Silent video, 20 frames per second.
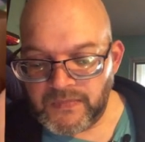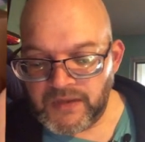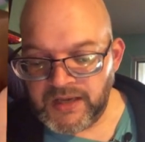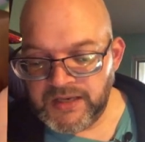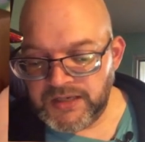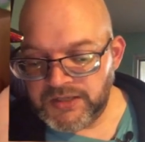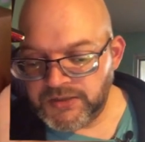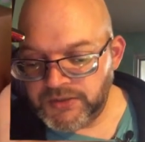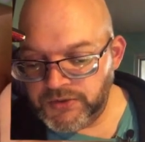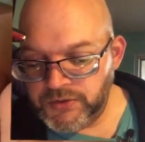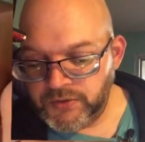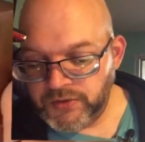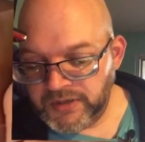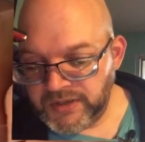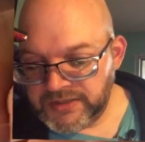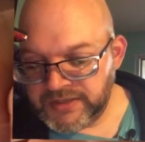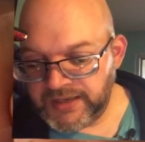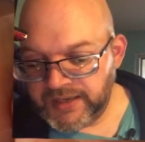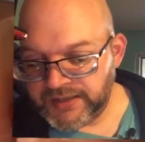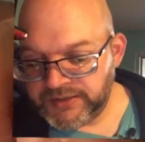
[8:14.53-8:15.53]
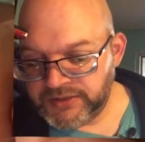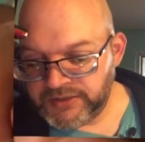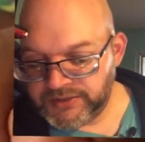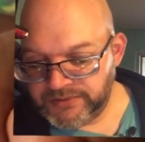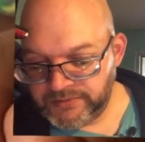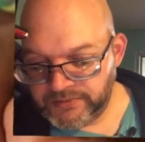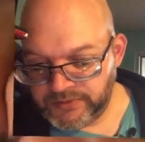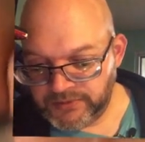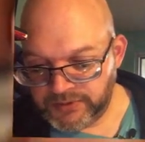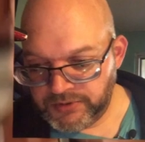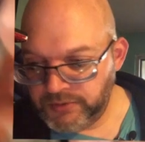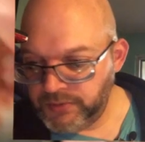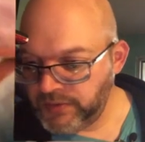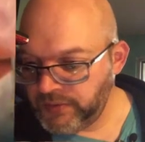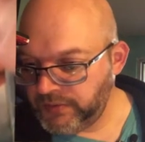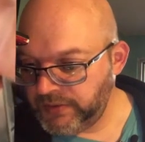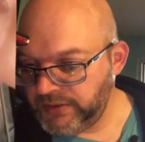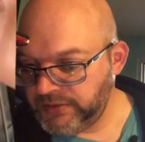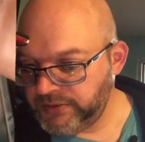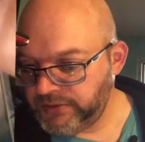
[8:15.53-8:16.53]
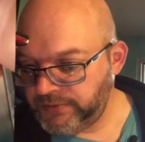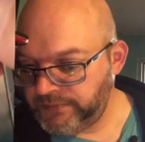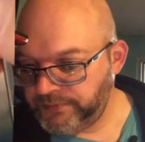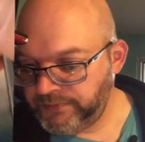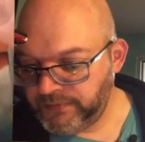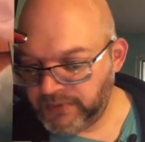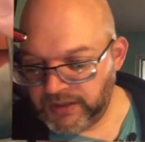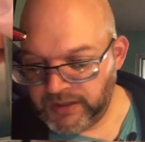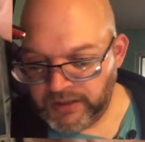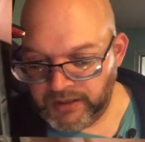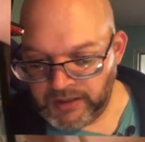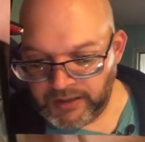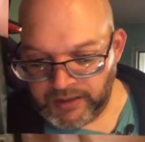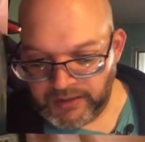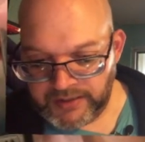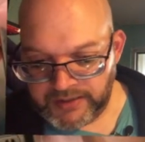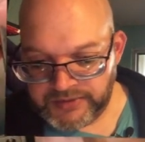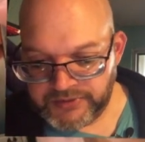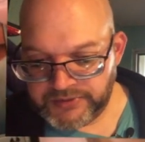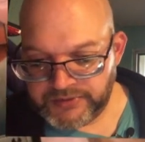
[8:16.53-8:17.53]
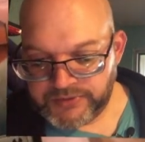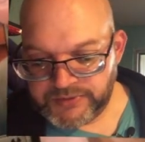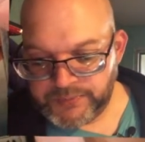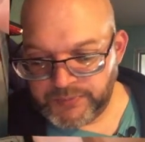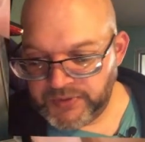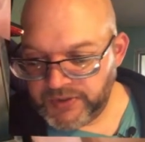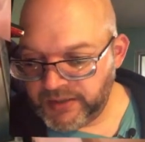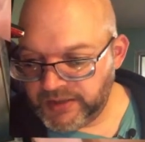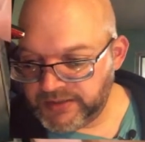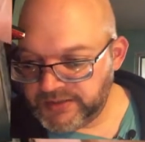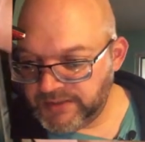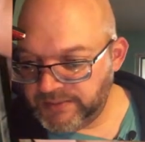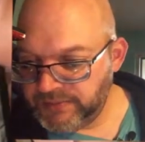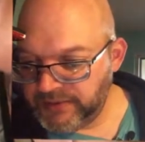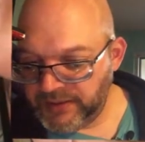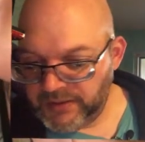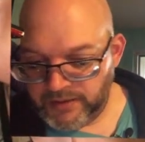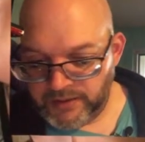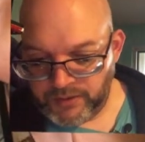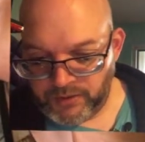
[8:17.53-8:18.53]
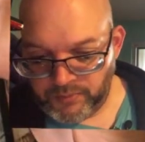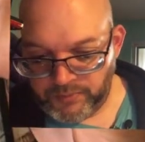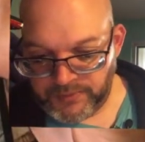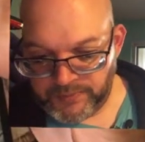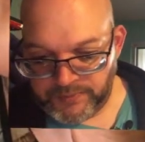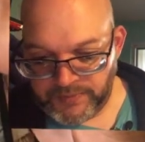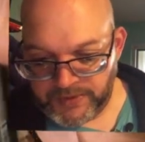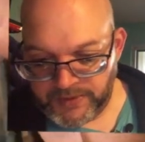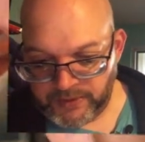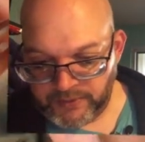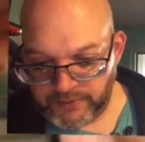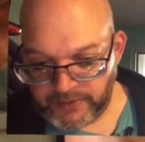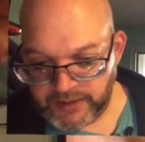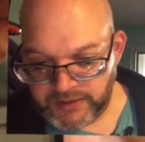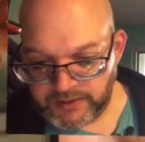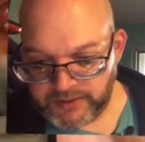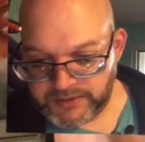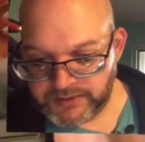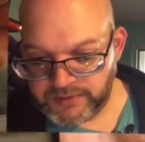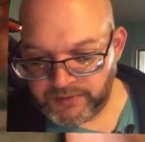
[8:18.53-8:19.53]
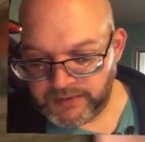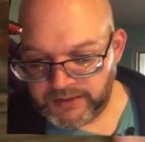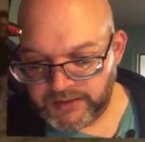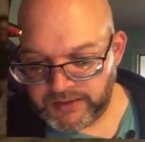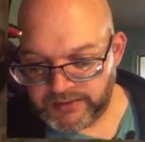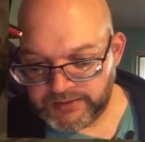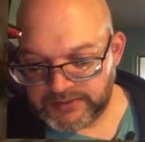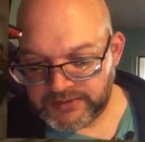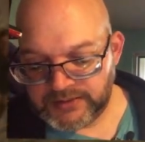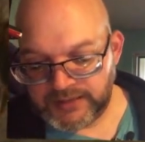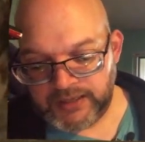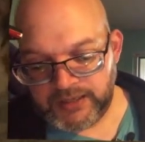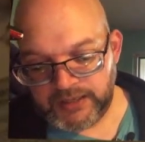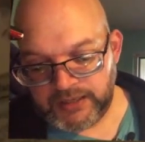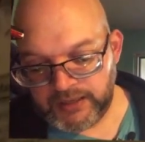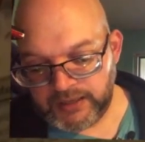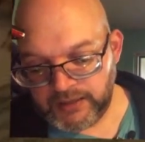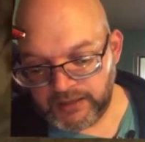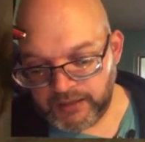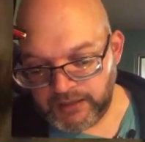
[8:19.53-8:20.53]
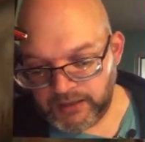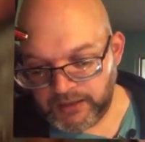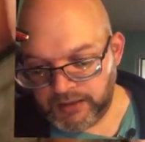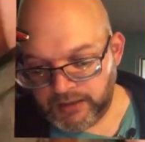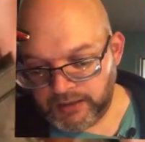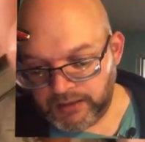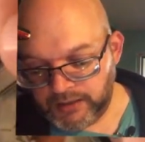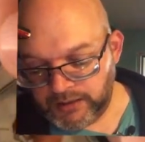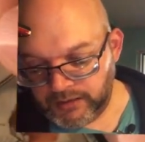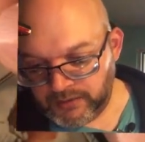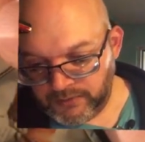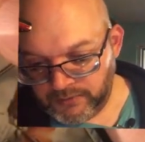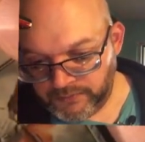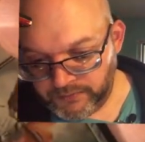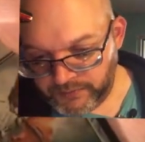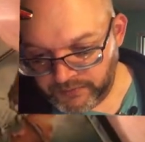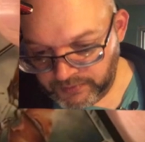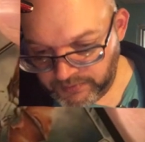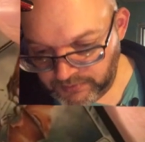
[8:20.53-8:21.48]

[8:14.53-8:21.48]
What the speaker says: is you could attach it to a creature. And let's just put it on something a little bit bigger, right? Let's go ahead and say, you know,